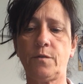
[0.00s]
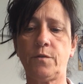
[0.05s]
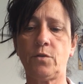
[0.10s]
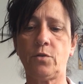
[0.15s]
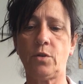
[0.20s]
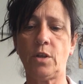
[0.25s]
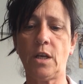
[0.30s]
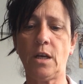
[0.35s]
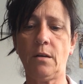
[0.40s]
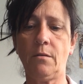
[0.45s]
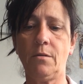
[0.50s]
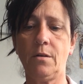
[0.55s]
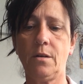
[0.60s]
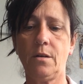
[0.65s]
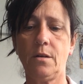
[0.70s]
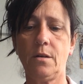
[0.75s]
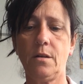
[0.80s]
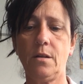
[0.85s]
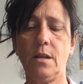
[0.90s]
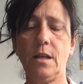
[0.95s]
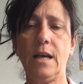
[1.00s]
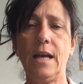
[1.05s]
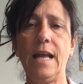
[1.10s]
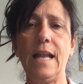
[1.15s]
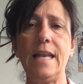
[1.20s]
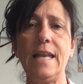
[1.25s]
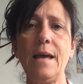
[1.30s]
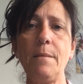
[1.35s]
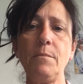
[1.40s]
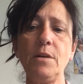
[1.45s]
for you."
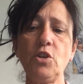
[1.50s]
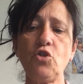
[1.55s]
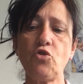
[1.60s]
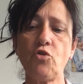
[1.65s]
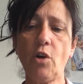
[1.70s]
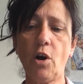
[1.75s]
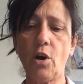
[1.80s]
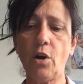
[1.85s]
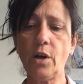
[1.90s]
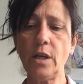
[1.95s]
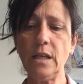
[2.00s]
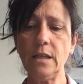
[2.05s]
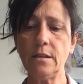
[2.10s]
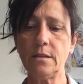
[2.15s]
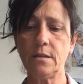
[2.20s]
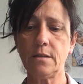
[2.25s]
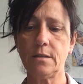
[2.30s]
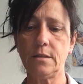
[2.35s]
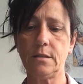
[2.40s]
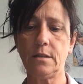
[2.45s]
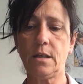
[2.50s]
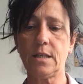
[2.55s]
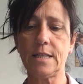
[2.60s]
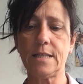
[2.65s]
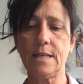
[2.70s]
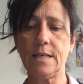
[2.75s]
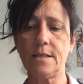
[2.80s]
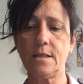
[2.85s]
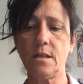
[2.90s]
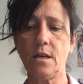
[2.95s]
"Let me try," I
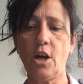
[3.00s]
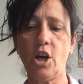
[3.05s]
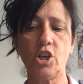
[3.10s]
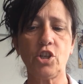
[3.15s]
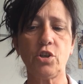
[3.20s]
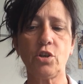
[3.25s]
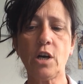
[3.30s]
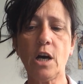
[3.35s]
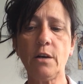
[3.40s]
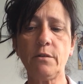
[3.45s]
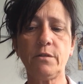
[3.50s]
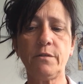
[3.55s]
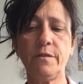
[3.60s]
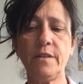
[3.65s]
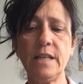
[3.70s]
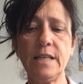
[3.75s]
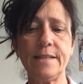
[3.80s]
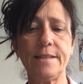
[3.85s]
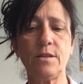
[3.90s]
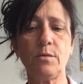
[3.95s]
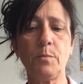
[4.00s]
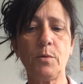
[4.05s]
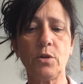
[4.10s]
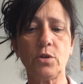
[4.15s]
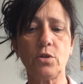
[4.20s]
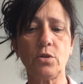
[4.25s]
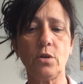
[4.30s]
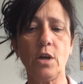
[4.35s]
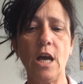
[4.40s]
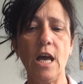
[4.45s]
said. I took hold of the little
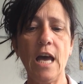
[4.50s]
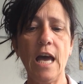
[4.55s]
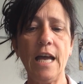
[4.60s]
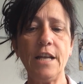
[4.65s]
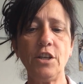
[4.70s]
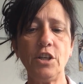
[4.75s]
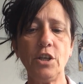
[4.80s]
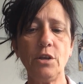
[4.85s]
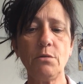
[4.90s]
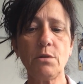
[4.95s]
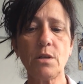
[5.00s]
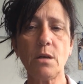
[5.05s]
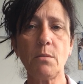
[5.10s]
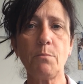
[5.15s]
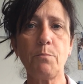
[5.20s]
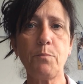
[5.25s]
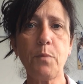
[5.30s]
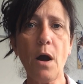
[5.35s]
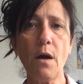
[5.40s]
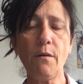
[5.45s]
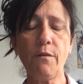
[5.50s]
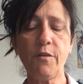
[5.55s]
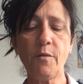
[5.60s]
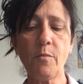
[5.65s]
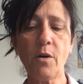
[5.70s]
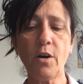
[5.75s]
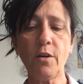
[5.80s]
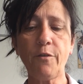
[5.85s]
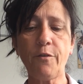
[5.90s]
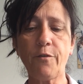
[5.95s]
bottle, and using both of
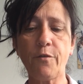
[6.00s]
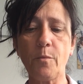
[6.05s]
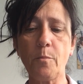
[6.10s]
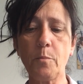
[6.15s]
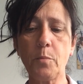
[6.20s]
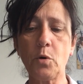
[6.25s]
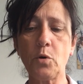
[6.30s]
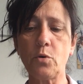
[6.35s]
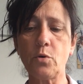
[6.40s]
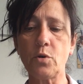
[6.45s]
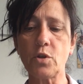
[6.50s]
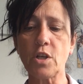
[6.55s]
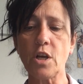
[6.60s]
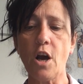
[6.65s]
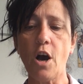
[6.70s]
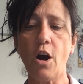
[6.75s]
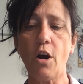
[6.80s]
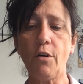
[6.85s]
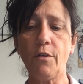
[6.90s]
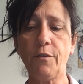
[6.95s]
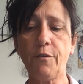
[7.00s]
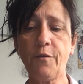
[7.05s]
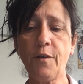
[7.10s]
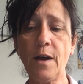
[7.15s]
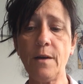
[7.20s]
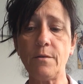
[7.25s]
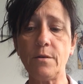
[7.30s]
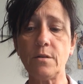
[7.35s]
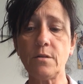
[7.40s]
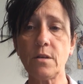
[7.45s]
my front paws, I
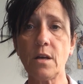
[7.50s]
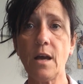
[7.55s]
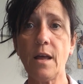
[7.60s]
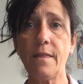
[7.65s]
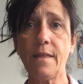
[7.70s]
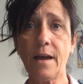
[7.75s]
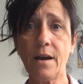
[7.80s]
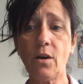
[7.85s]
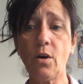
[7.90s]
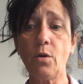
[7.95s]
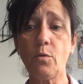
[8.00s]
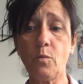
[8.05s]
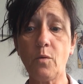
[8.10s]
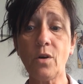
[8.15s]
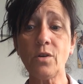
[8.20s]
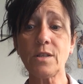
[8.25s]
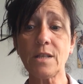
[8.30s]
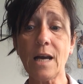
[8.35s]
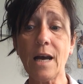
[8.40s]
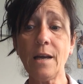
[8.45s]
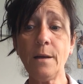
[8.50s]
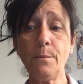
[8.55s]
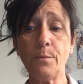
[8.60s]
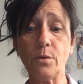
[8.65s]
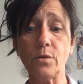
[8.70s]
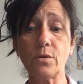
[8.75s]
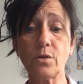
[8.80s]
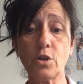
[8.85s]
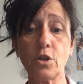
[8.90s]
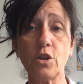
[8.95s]
found that I was
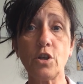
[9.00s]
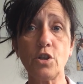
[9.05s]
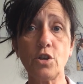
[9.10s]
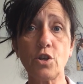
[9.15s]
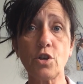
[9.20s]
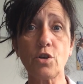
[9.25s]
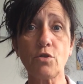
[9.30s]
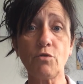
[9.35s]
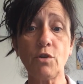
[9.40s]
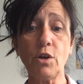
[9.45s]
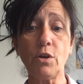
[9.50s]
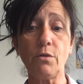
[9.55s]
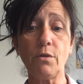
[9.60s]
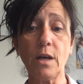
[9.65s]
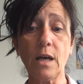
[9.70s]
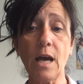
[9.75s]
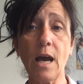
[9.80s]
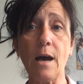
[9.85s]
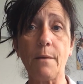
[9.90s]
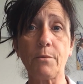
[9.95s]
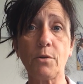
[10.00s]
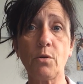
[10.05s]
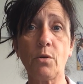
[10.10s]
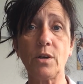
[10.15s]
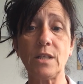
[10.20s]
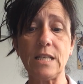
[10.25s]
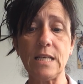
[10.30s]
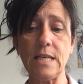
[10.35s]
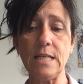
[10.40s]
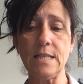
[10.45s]
able to unscrew the cap
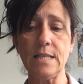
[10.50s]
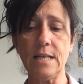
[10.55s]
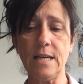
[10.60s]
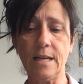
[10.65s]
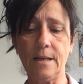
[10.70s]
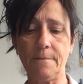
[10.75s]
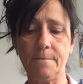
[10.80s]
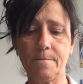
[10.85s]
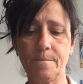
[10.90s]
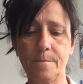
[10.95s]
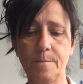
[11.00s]
quite easily.